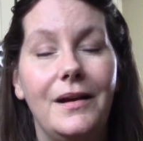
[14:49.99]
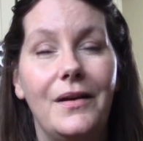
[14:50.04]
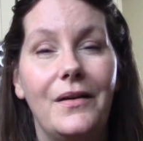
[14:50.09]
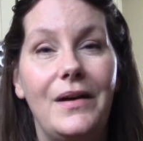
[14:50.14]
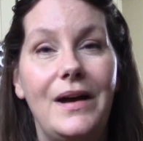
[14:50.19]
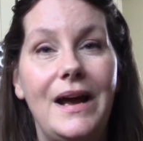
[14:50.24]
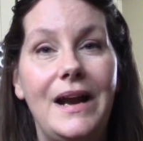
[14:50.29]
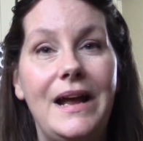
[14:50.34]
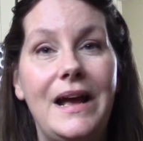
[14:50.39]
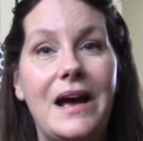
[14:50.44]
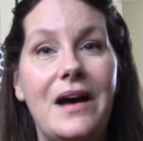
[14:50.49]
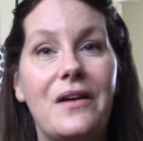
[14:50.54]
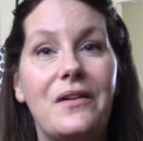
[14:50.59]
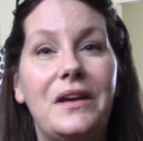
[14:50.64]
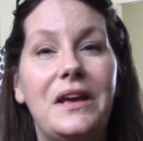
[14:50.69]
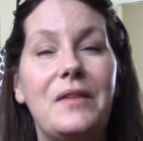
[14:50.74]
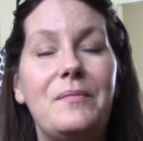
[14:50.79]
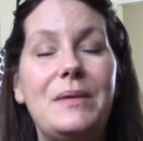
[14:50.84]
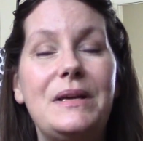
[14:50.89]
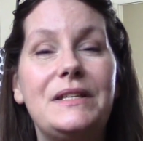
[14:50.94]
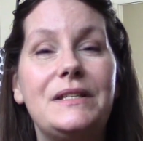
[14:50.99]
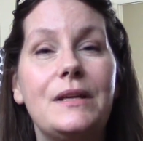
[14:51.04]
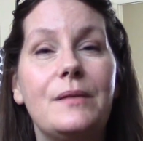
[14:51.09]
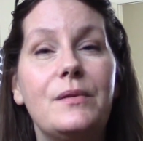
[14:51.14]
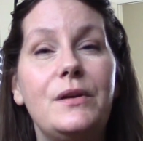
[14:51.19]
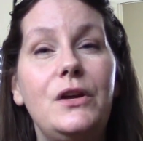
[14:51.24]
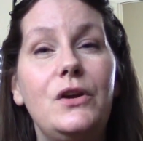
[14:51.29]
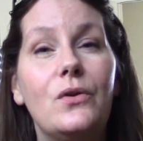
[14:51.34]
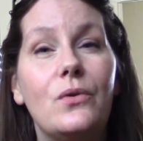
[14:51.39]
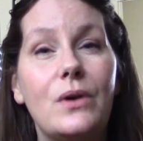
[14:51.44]
Anyhow, give me some
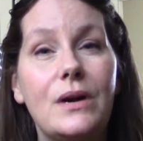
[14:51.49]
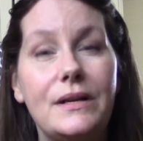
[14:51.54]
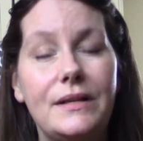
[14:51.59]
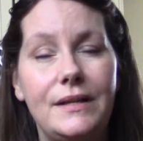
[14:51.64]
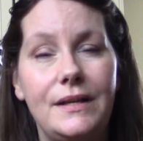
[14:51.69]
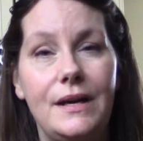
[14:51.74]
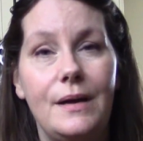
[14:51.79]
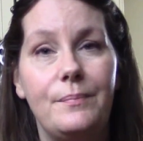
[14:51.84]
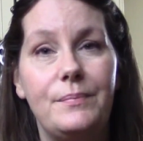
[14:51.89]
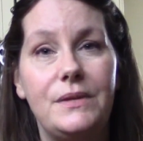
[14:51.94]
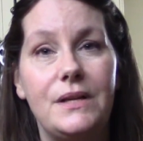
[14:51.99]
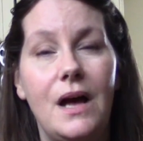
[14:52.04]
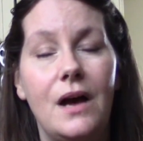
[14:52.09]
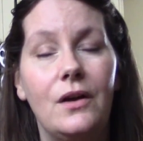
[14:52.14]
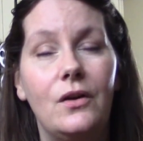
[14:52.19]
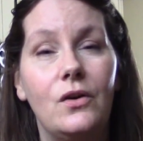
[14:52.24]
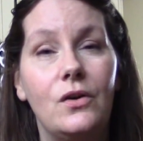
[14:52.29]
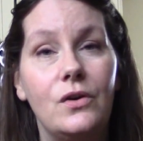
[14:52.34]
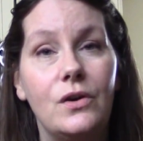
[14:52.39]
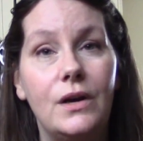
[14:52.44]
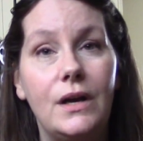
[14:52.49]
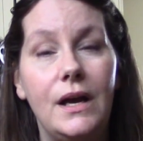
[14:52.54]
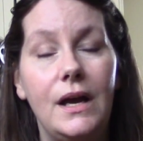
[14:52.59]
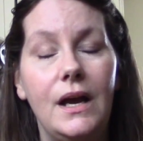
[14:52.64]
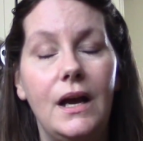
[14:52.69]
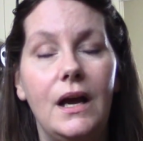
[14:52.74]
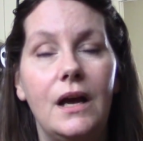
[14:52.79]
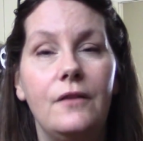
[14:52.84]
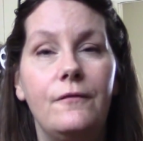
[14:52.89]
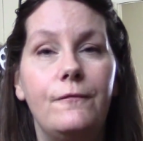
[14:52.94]
of your tips on
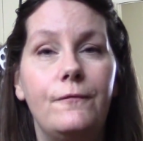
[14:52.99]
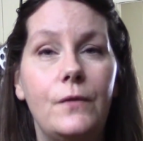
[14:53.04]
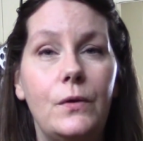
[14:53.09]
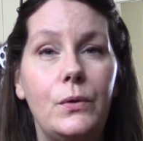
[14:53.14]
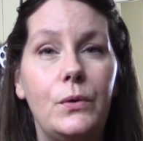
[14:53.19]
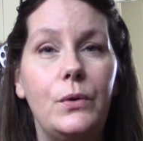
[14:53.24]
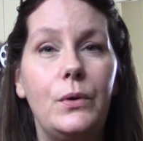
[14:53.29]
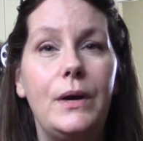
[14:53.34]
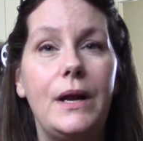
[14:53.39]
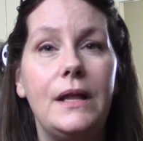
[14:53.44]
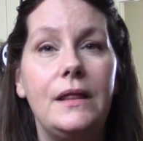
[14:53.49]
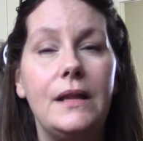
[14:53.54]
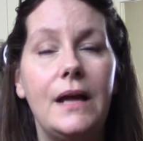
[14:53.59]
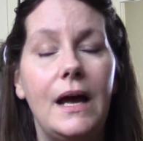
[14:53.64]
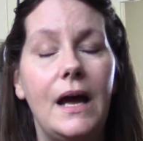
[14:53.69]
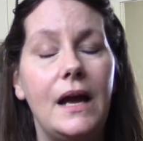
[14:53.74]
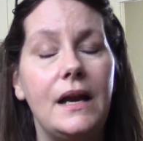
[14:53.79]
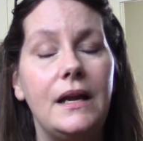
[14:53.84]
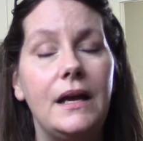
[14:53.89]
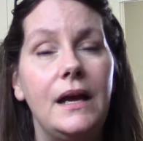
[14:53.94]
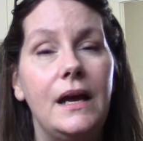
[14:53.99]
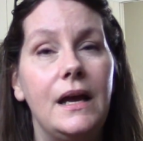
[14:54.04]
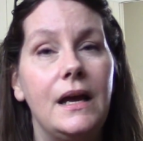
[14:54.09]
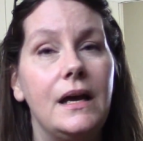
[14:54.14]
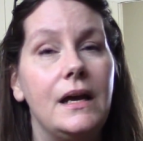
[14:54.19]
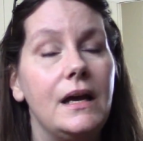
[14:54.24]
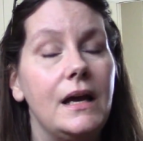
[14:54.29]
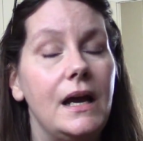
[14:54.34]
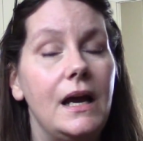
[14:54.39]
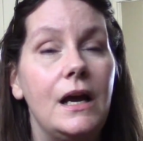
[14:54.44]
cooking and food in a
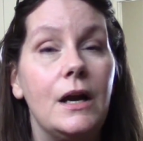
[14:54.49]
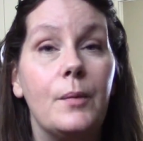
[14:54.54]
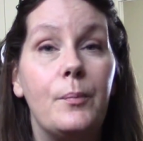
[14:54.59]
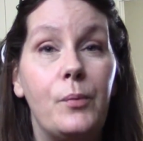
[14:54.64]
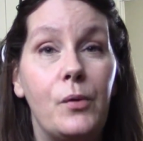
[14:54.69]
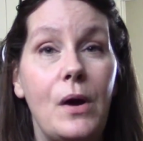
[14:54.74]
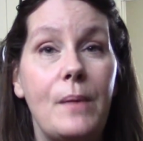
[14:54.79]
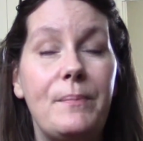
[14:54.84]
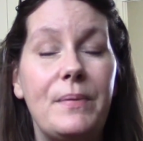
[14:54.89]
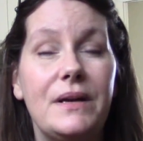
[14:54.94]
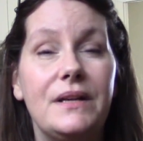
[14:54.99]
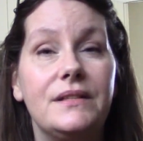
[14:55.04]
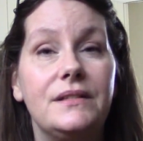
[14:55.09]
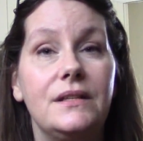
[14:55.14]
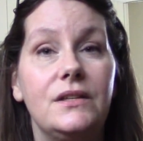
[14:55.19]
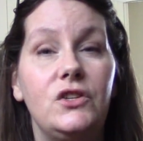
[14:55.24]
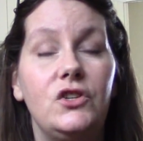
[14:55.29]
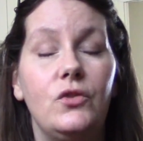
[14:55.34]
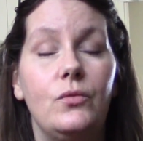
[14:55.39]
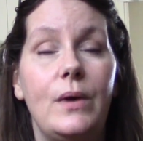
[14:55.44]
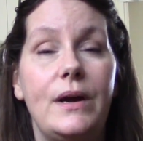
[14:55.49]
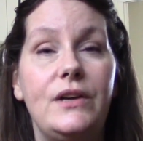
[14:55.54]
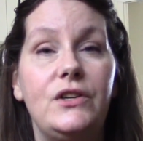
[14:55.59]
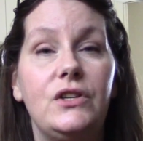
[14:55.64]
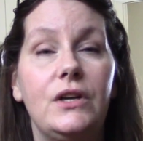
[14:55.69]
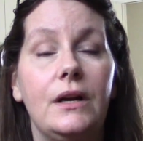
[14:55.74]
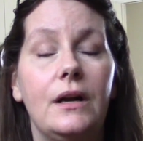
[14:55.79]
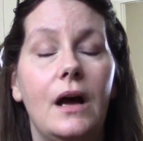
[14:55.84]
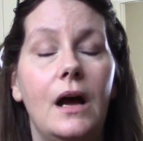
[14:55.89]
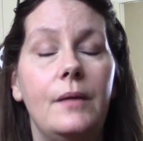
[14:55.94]
prepping
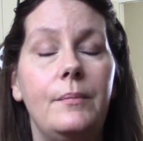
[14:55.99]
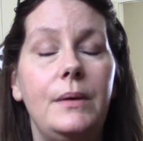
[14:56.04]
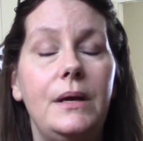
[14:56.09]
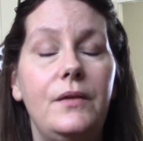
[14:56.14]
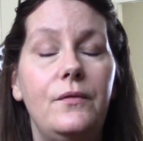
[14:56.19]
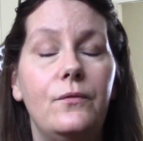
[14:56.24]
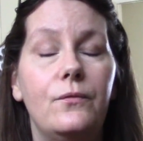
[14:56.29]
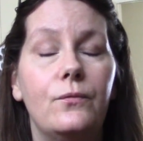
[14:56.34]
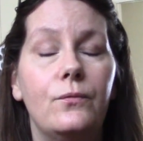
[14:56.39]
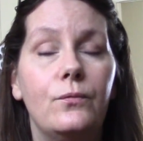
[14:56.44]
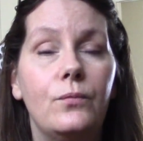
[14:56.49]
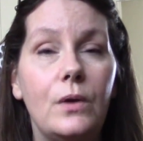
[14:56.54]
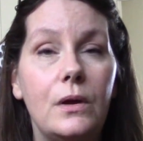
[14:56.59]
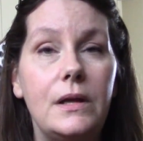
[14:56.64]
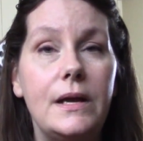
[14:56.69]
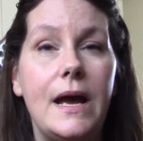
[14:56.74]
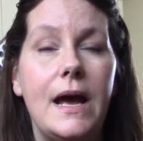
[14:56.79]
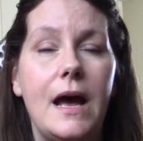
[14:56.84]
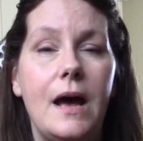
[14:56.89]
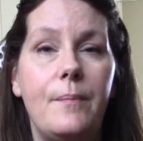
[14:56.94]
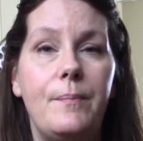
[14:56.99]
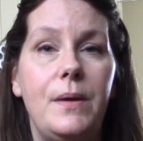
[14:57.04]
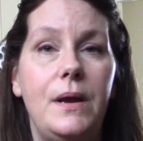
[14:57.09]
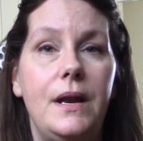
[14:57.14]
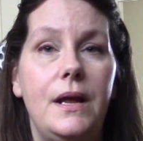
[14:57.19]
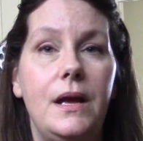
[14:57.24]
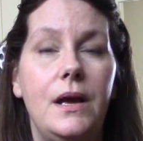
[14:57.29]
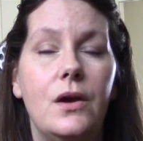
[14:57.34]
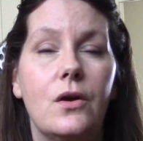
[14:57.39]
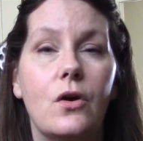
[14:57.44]
situation. I'd be really happy
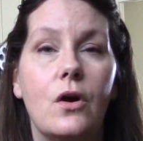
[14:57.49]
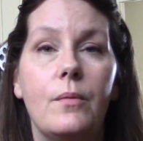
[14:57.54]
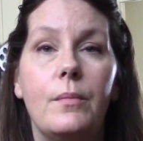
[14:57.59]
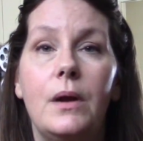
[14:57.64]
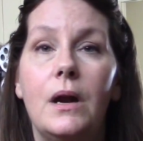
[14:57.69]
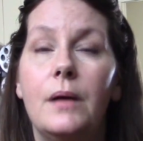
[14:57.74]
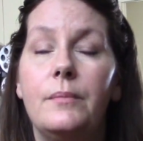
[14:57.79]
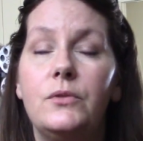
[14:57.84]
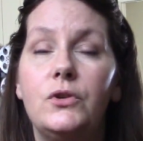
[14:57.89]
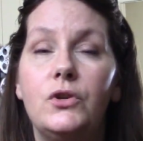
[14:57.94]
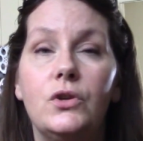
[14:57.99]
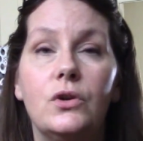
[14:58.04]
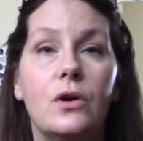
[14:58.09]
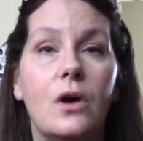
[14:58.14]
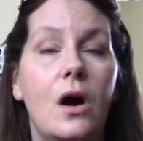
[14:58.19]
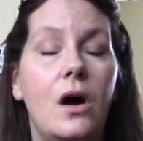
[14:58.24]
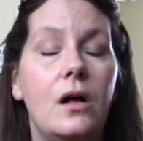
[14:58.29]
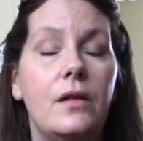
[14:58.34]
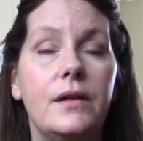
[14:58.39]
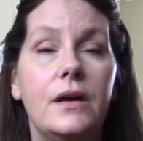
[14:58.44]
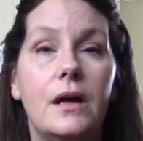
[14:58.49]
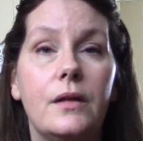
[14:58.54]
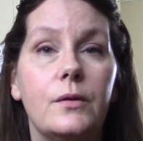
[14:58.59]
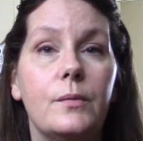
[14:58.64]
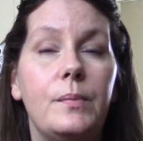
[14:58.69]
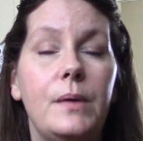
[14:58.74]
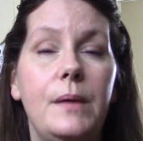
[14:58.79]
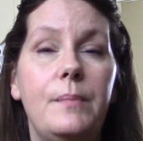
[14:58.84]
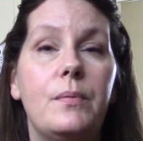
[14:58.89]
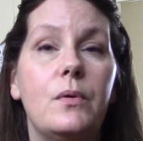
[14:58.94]
to hear them, and I'm sure all the other
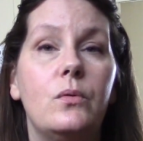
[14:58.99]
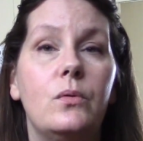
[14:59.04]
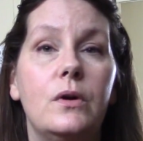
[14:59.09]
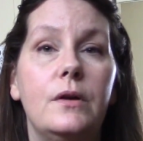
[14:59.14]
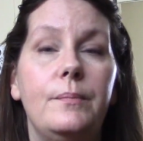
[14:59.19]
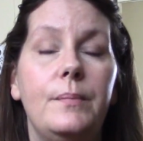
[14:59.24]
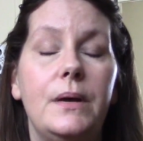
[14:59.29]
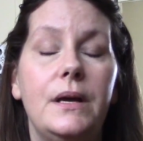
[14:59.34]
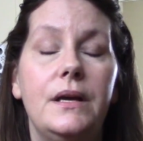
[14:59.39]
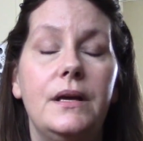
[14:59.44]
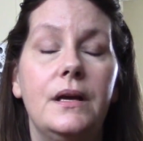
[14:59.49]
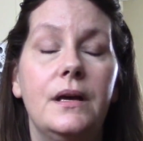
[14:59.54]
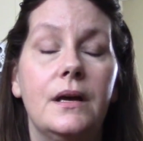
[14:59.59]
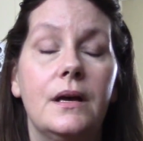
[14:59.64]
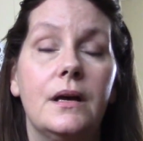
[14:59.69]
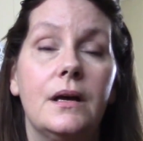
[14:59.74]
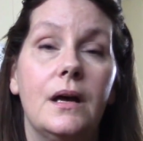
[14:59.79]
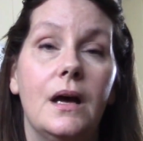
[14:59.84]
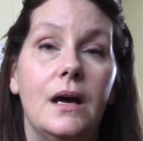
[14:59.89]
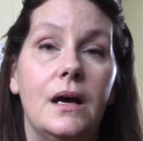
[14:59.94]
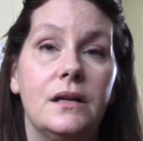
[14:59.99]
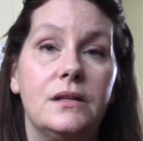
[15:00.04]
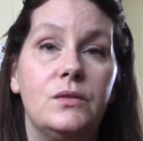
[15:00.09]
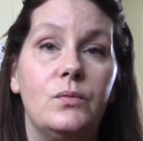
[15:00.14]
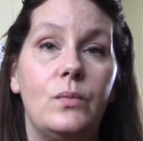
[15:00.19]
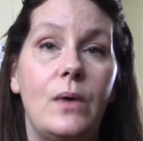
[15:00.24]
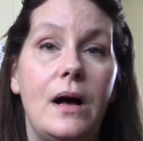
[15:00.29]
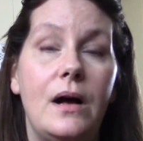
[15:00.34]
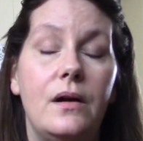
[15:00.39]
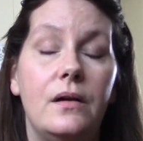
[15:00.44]
people would be as
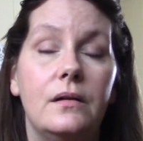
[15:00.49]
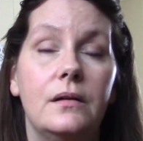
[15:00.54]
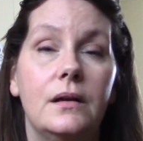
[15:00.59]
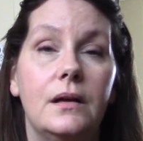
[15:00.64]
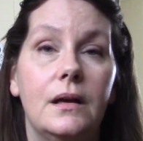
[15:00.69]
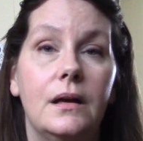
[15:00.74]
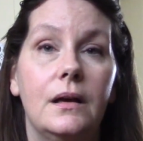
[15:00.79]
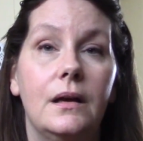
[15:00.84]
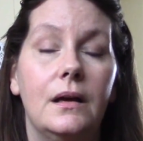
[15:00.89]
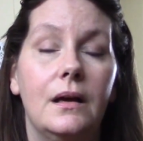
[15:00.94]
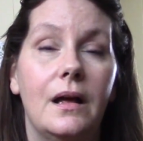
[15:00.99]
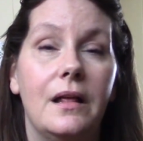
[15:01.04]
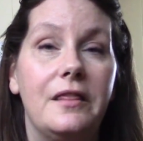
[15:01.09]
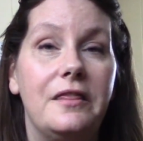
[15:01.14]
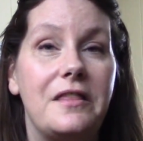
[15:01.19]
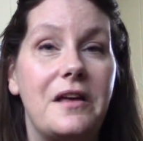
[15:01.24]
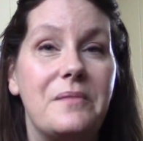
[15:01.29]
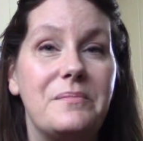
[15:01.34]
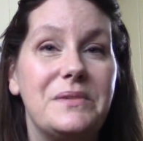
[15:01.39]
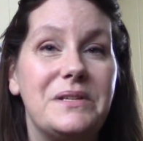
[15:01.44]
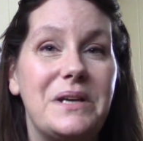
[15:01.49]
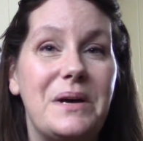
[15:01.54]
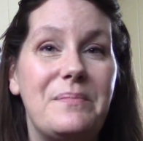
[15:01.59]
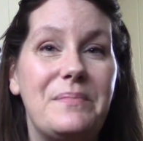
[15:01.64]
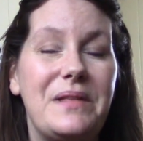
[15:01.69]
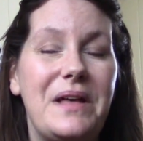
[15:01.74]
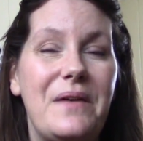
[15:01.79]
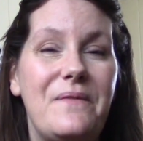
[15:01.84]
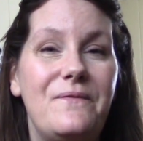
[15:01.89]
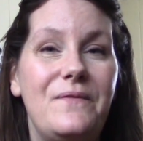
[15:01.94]
well. Thumbs up that